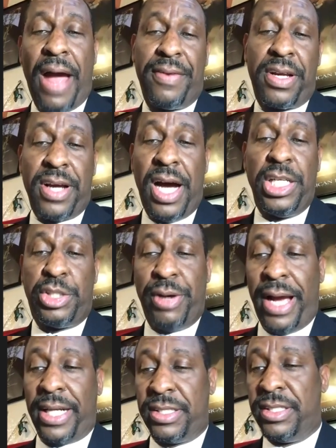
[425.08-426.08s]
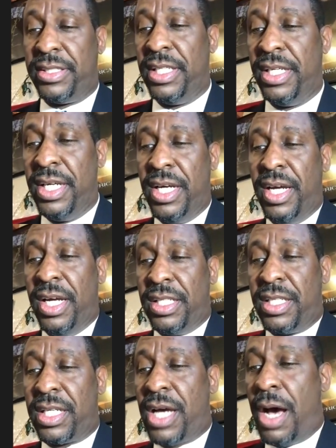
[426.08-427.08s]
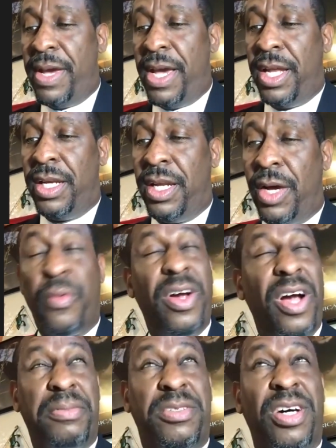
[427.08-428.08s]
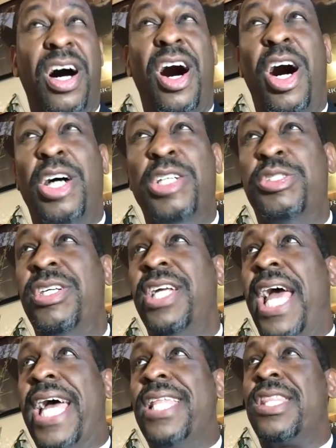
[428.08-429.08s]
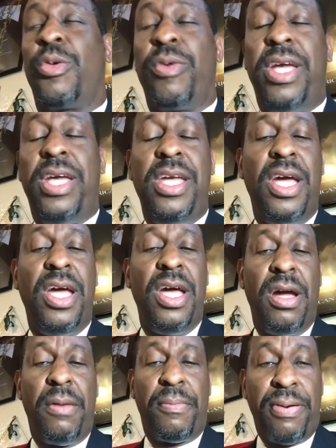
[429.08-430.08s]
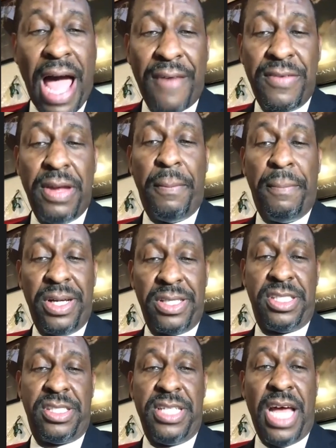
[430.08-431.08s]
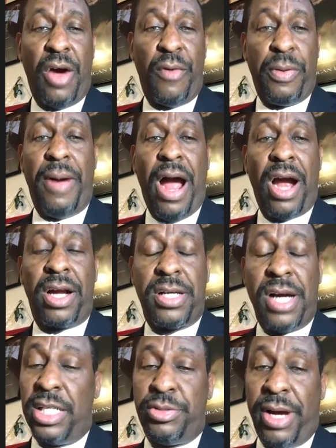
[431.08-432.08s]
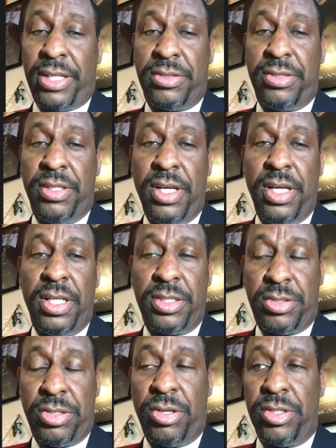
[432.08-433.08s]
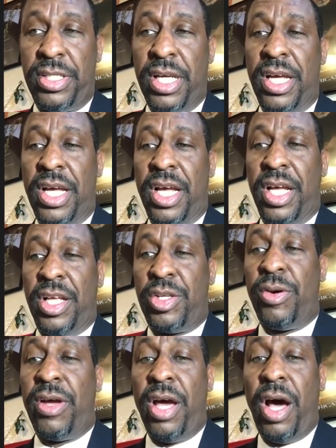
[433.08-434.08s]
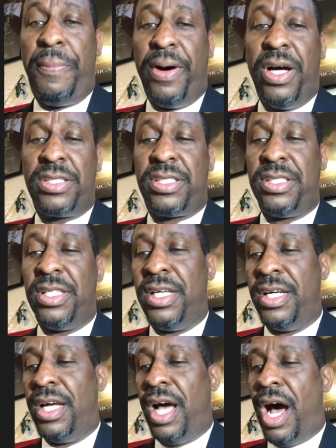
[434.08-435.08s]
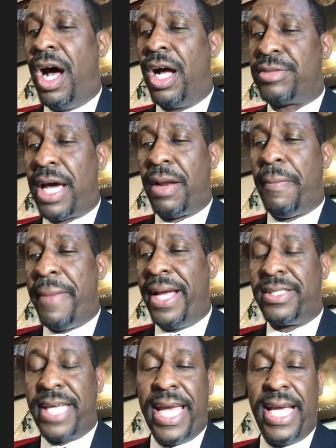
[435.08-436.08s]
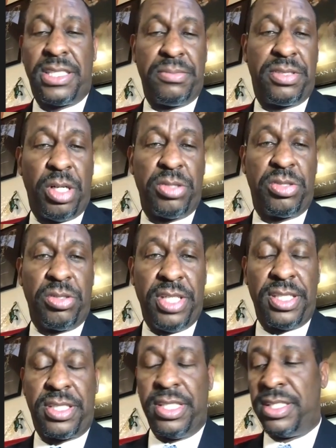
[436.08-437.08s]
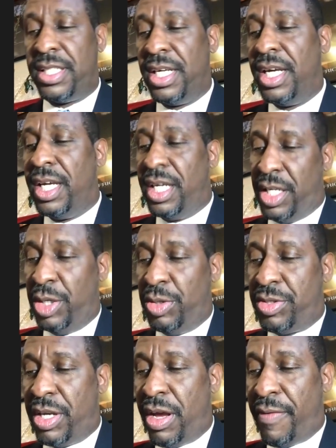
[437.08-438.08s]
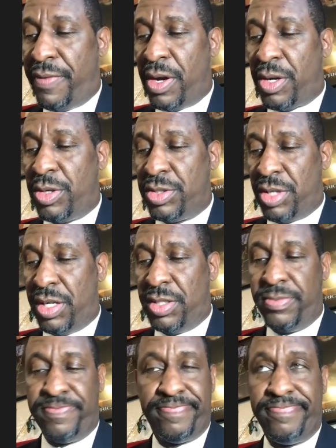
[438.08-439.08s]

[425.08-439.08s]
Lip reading: private contractors to come in, and we're up to 103 private buses now from our contractors to help us try to maintain some social distance using their vehicles on